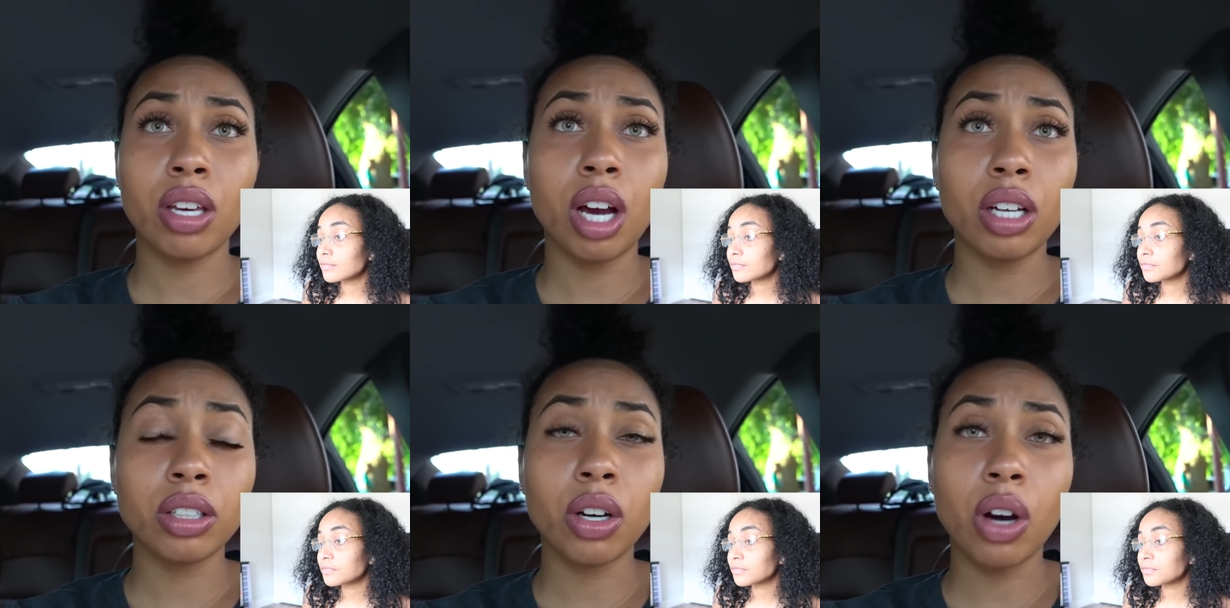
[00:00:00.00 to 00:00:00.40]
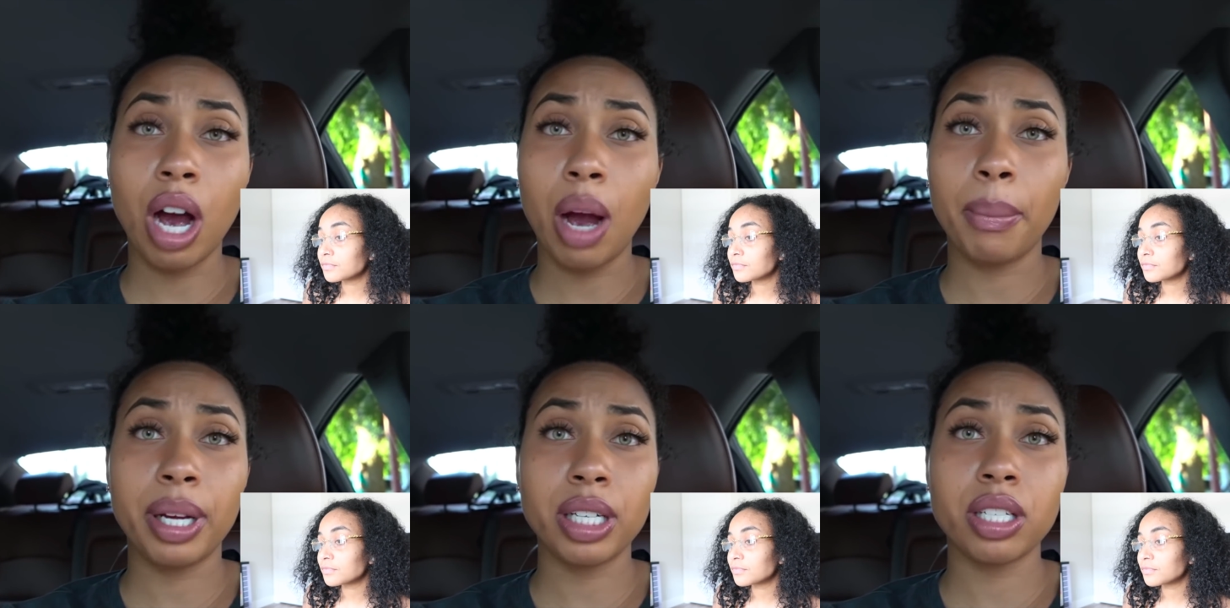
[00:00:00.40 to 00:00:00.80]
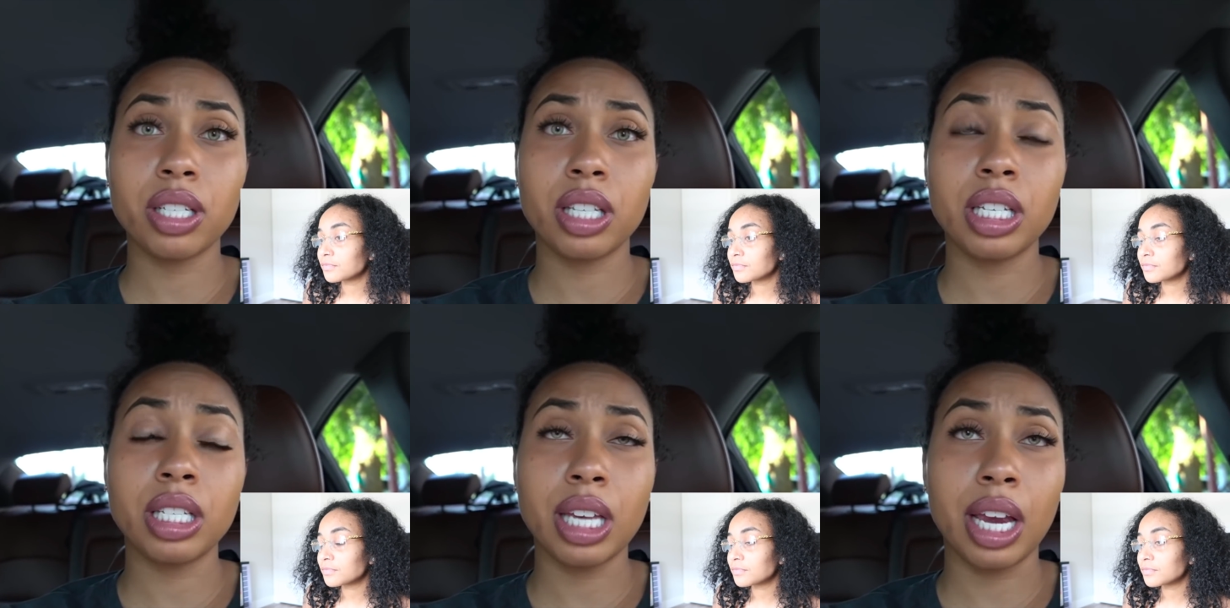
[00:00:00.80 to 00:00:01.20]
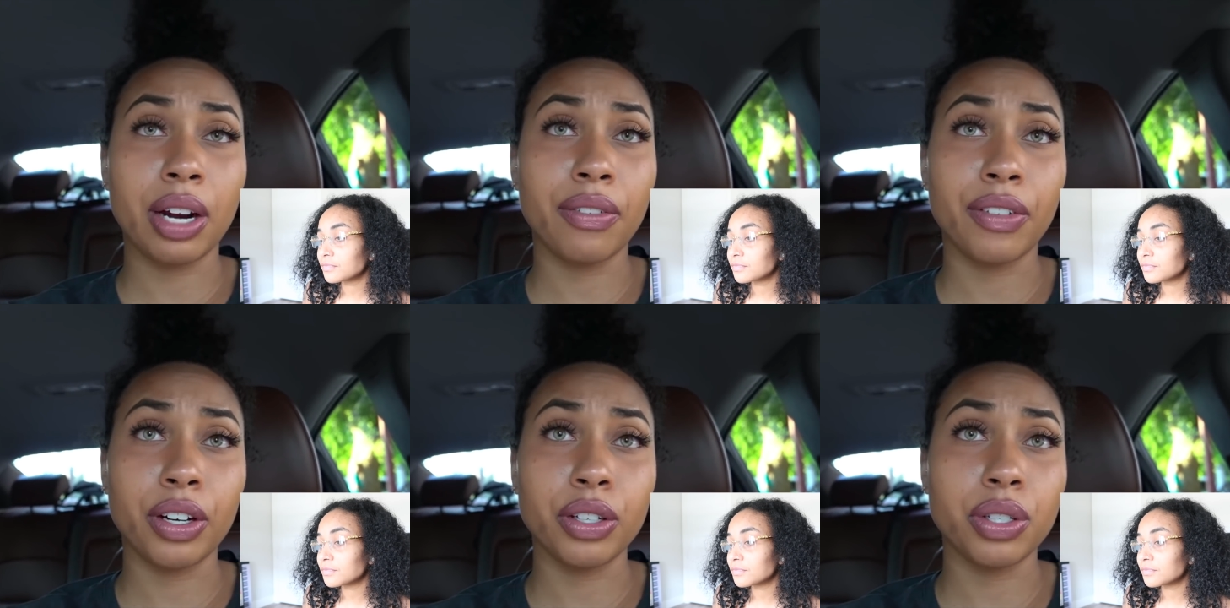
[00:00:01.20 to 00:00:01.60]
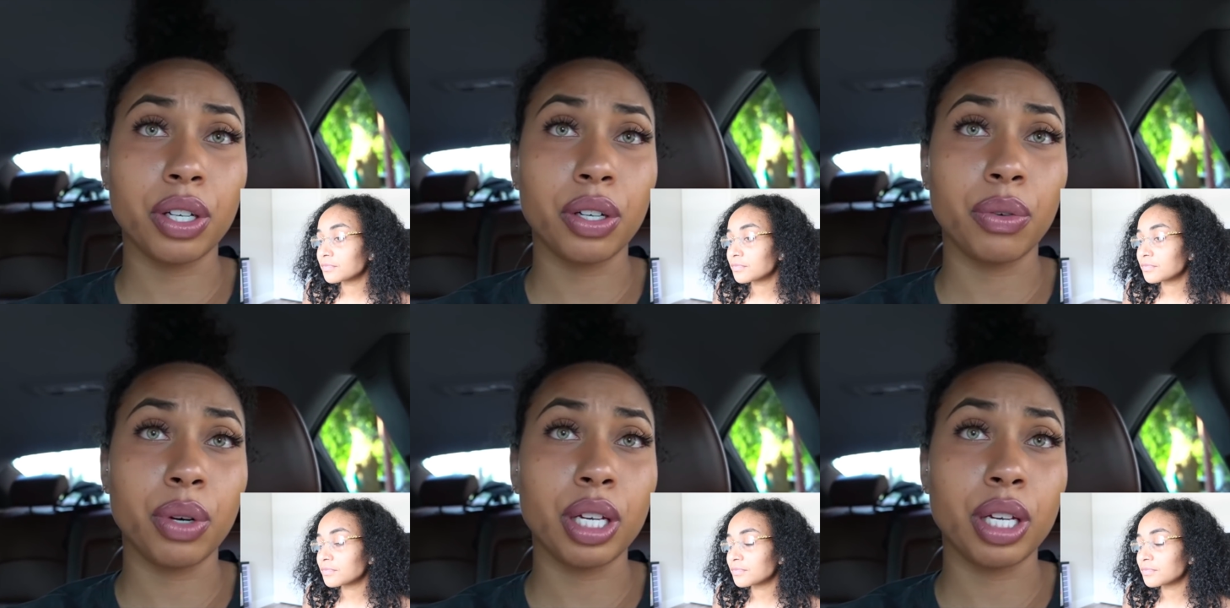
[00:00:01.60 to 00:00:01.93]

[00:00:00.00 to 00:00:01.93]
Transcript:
Speaker 1: Y'all know how much these anniversary